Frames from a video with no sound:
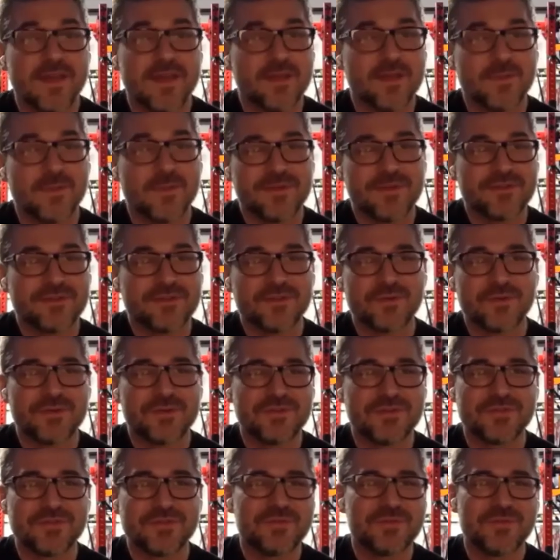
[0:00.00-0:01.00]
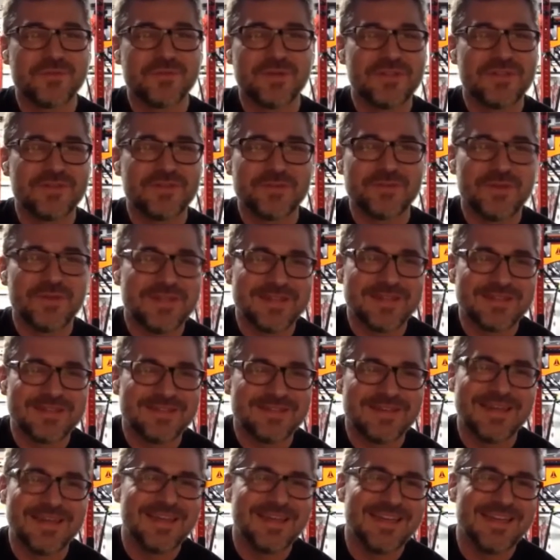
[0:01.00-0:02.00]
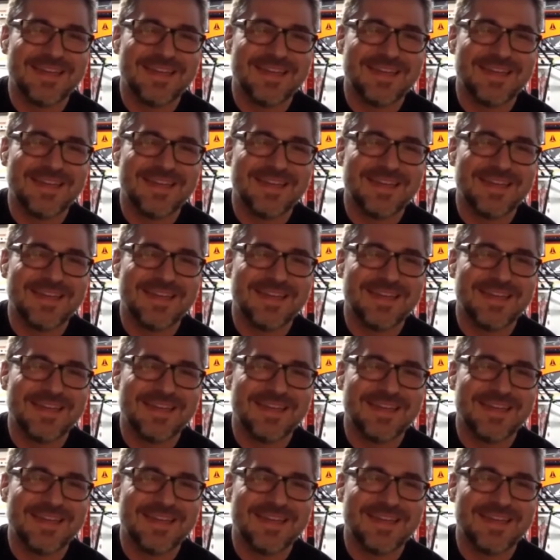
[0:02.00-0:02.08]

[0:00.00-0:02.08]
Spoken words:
the kettlebell shortage from 2020. Like,